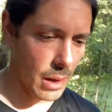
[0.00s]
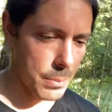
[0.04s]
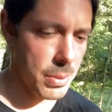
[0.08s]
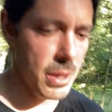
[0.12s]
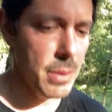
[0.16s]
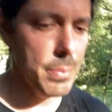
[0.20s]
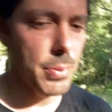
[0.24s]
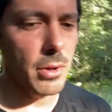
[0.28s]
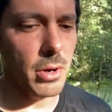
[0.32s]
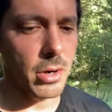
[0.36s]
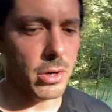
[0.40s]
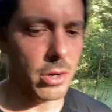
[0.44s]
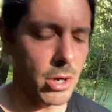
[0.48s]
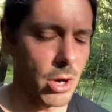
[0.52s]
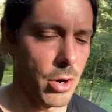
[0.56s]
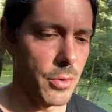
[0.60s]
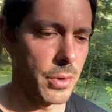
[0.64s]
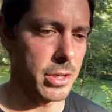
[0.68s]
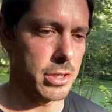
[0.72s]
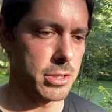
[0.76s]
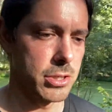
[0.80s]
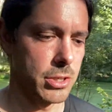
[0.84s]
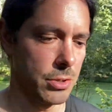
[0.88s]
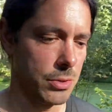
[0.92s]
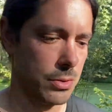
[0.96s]
people are
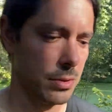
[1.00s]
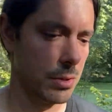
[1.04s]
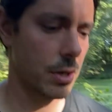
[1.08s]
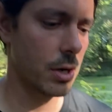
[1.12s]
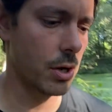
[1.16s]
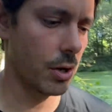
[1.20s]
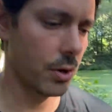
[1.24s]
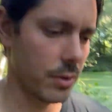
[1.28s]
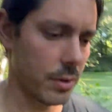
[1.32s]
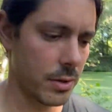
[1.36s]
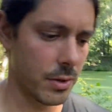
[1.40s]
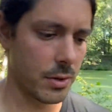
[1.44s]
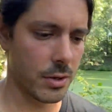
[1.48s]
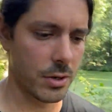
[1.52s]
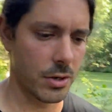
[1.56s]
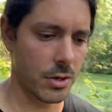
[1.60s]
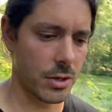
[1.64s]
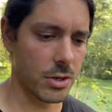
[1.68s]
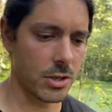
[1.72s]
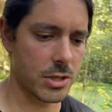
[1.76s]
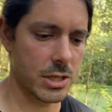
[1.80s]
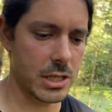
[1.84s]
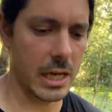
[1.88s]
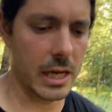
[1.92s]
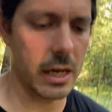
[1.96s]
going to. You know,
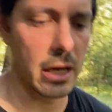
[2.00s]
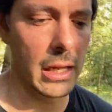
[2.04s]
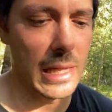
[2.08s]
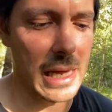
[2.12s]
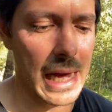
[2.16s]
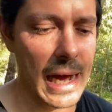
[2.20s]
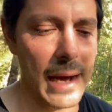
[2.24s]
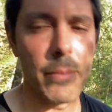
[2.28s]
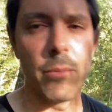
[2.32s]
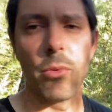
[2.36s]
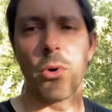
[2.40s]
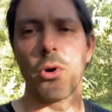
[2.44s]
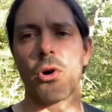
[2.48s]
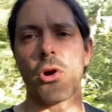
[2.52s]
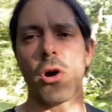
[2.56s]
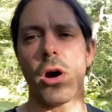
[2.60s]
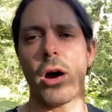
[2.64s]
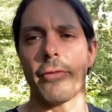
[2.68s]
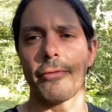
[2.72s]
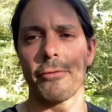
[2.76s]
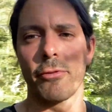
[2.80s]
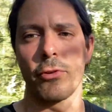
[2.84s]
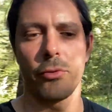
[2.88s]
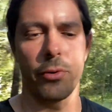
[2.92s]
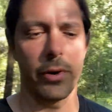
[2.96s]
you're seeing a lot more
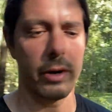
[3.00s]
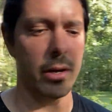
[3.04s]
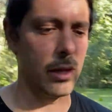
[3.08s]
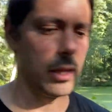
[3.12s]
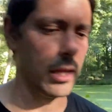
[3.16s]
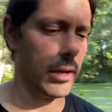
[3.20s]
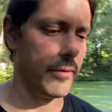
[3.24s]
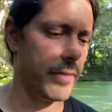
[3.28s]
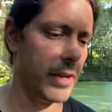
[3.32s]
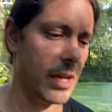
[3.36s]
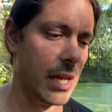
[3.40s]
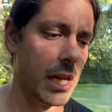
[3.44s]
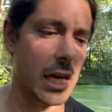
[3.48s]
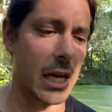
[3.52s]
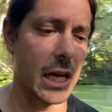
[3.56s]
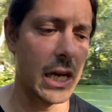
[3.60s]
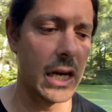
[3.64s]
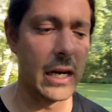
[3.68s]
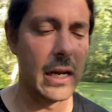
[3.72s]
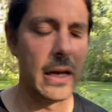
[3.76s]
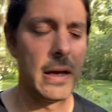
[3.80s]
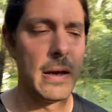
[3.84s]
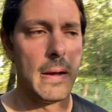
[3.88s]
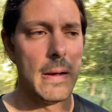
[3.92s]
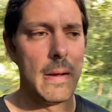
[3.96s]
off-grid living and
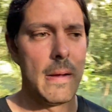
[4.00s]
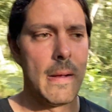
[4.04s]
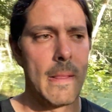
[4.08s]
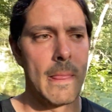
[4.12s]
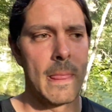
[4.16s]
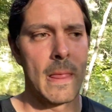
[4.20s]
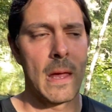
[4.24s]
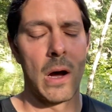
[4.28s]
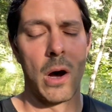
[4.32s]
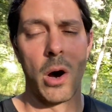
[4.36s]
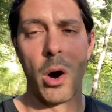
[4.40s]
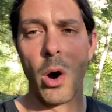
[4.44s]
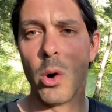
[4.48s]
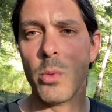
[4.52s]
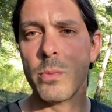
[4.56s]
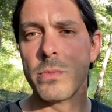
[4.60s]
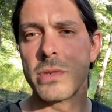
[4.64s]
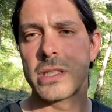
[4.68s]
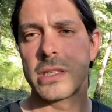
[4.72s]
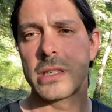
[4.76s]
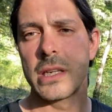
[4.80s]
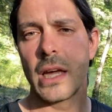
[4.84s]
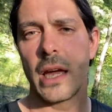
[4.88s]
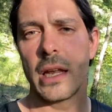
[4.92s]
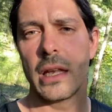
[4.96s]

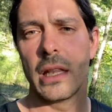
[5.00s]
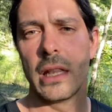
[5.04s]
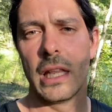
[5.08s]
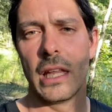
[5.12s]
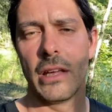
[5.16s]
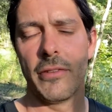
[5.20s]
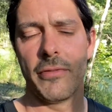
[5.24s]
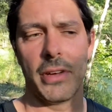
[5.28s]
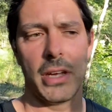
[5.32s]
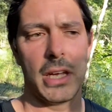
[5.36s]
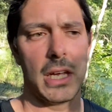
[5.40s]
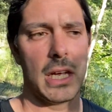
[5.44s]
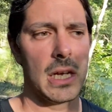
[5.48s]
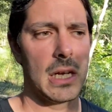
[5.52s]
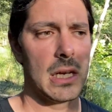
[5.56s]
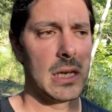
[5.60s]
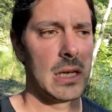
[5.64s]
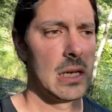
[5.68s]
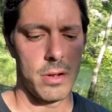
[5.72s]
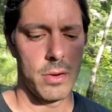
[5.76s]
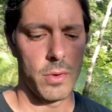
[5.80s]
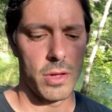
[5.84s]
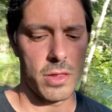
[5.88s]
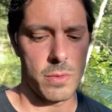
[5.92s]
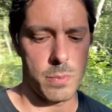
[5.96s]
homestead living
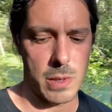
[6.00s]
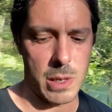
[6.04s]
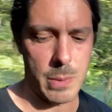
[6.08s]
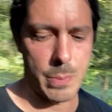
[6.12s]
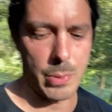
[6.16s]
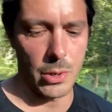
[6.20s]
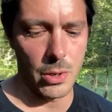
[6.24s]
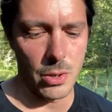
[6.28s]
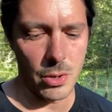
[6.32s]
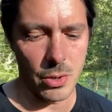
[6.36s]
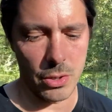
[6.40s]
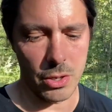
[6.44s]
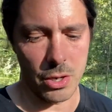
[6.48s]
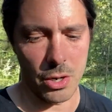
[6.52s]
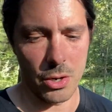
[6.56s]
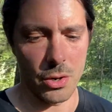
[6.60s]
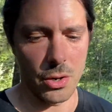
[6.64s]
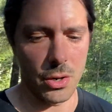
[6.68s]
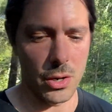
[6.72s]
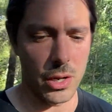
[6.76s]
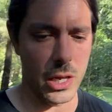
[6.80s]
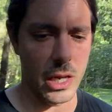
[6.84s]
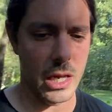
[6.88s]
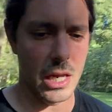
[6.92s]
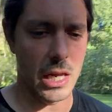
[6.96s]
with people, you
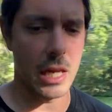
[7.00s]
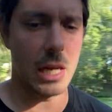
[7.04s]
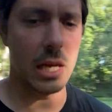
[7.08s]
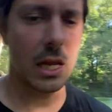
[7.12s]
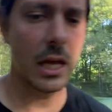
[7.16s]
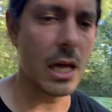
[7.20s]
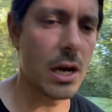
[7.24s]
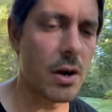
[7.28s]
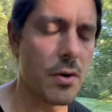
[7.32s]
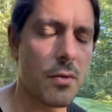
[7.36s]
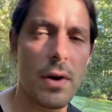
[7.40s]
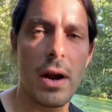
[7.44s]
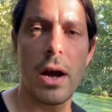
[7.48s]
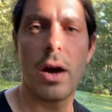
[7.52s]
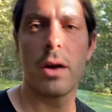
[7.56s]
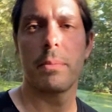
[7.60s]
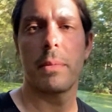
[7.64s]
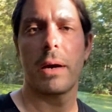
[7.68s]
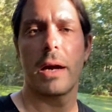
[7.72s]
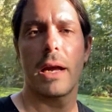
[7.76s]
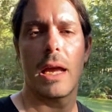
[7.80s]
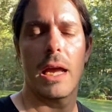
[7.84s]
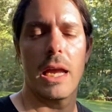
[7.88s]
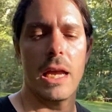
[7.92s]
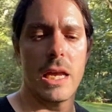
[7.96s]
know, in and around
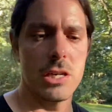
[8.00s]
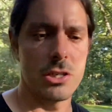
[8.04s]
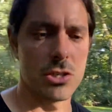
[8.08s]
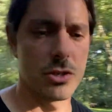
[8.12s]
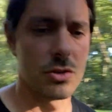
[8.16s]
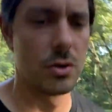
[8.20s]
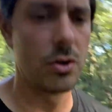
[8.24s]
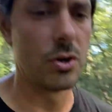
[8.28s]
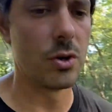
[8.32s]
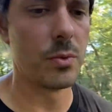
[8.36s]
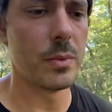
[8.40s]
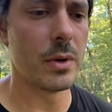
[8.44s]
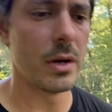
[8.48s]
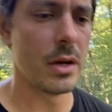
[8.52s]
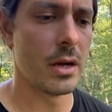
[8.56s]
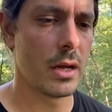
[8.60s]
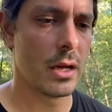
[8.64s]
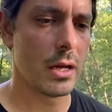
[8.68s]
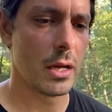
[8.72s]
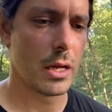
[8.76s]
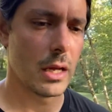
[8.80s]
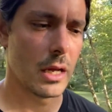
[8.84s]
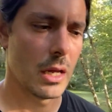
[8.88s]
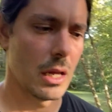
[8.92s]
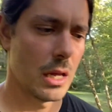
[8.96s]
my age group.
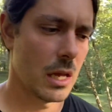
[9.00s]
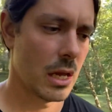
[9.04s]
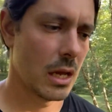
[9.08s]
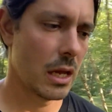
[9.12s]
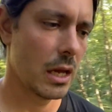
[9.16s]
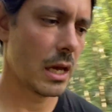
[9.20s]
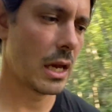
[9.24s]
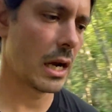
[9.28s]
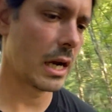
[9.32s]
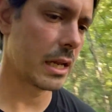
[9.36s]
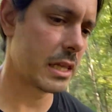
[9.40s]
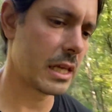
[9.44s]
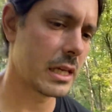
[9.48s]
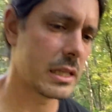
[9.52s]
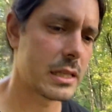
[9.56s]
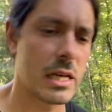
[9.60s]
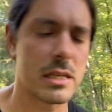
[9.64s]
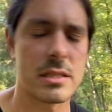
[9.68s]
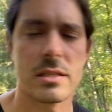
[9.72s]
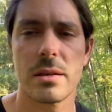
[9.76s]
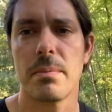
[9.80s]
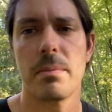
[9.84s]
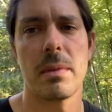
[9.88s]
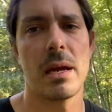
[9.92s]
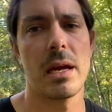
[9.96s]
And I think
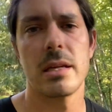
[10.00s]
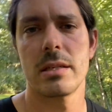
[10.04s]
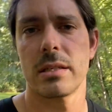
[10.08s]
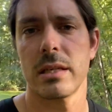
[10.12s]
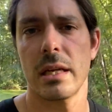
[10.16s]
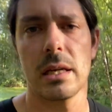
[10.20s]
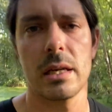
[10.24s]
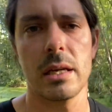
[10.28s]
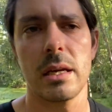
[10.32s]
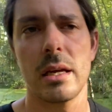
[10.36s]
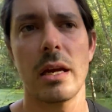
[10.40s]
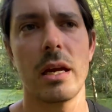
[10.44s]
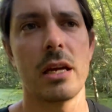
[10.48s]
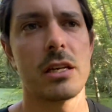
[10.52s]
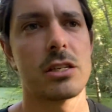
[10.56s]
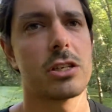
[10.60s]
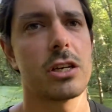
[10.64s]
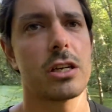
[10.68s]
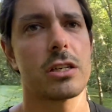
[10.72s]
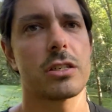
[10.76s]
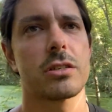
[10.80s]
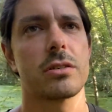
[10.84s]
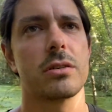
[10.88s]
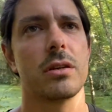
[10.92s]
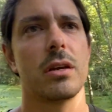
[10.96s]
that's amazing.
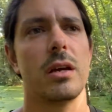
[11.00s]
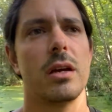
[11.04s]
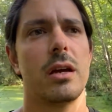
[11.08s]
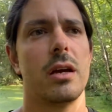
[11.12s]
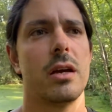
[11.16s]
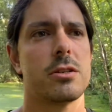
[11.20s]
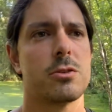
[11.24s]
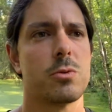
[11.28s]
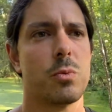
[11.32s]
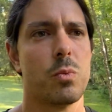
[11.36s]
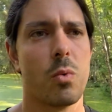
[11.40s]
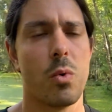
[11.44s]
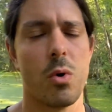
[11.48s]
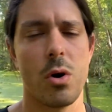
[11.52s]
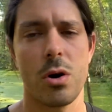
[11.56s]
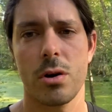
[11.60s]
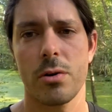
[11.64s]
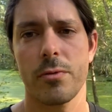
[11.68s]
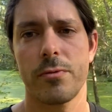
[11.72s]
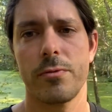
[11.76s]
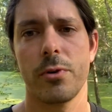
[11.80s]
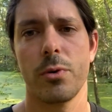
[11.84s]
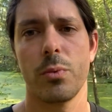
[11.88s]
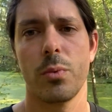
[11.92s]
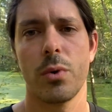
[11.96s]
It's
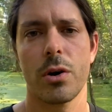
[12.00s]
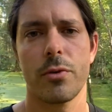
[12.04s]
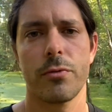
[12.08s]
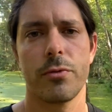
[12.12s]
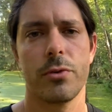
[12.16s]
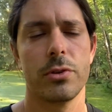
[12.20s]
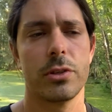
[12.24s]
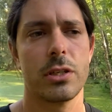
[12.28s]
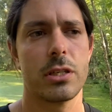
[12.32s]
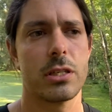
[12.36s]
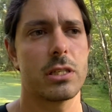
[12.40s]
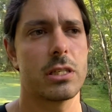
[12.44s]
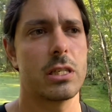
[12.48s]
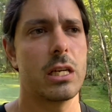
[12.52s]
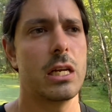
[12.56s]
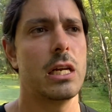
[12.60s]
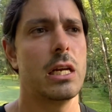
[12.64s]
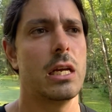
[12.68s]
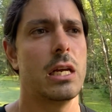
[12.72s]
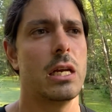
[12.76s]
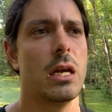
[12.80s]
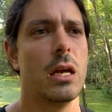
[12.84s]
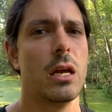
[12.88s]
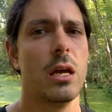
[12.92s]
wonderful, wonderful to see